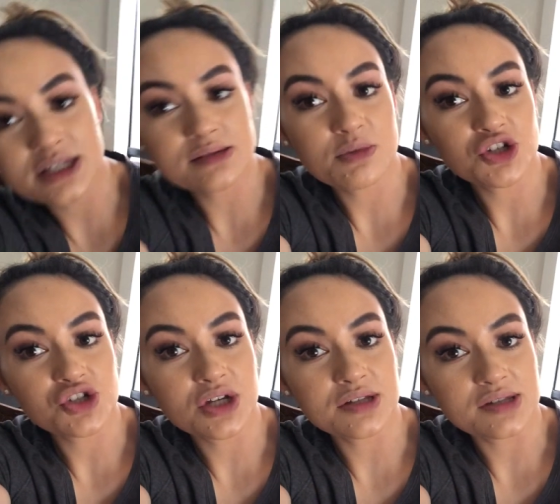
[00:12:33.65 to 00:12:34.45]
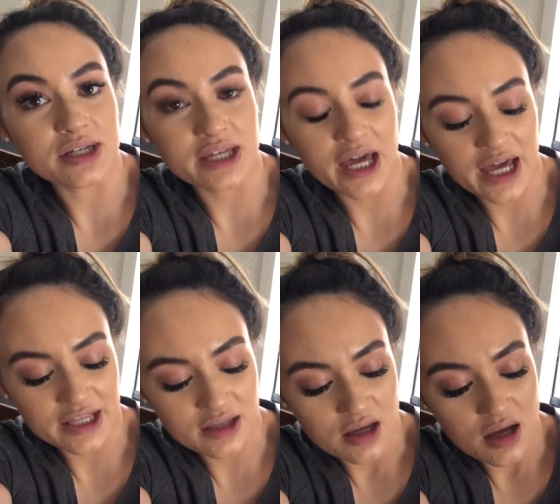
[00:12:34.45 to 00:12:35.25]
get as much done as I
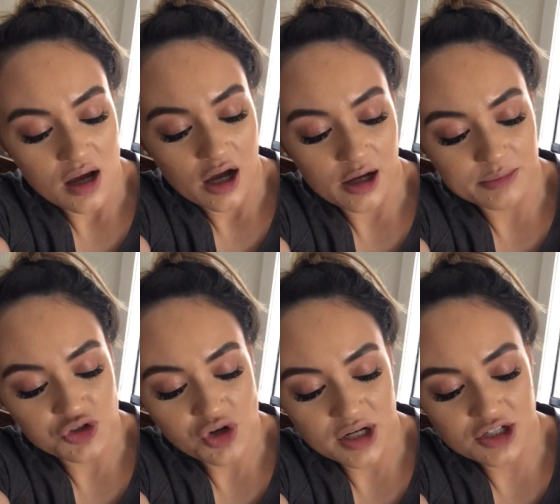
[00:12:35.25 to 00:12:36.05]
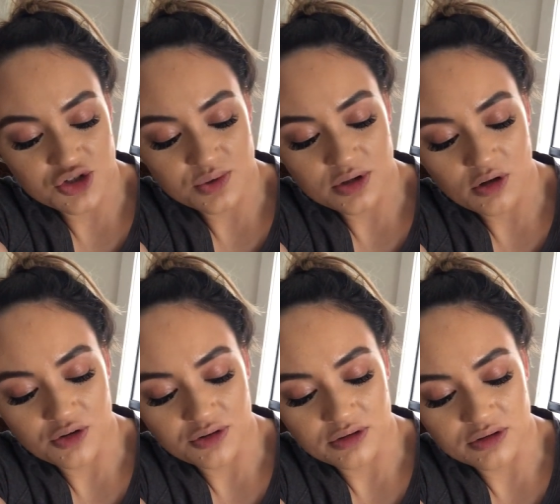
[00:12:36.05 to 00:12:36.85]
can. I've been trying to do it
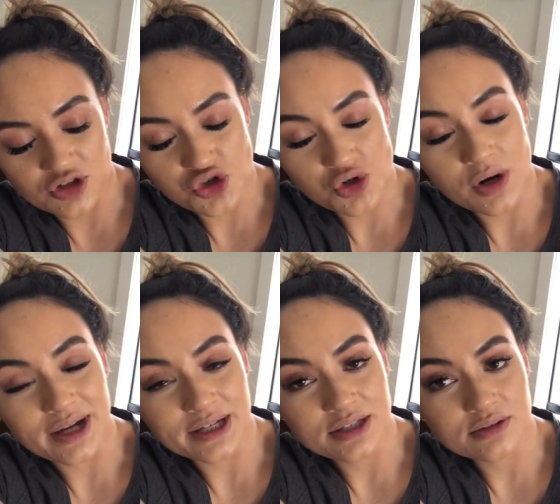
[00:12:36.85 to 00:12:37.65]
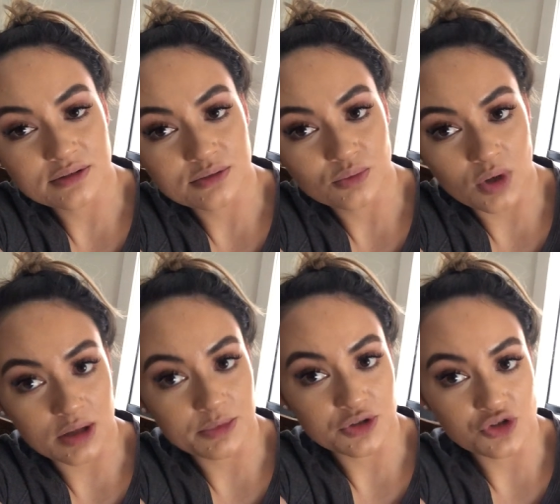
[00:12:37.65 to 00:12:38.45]
on the train while
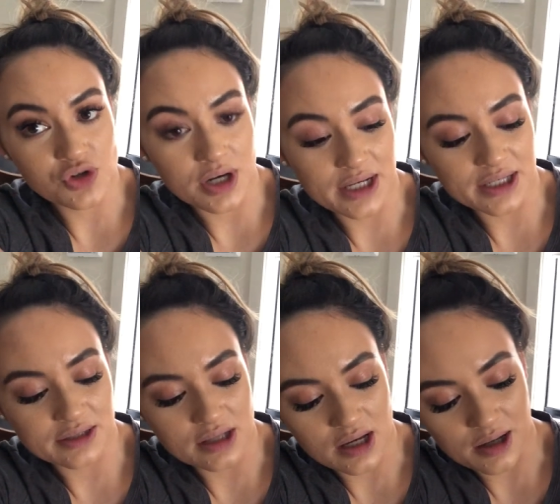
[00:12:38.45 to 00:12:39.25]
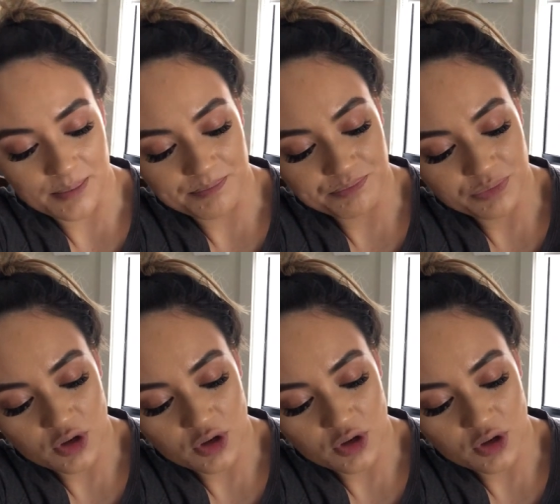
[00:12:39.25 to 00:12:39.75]
I'm on the train um,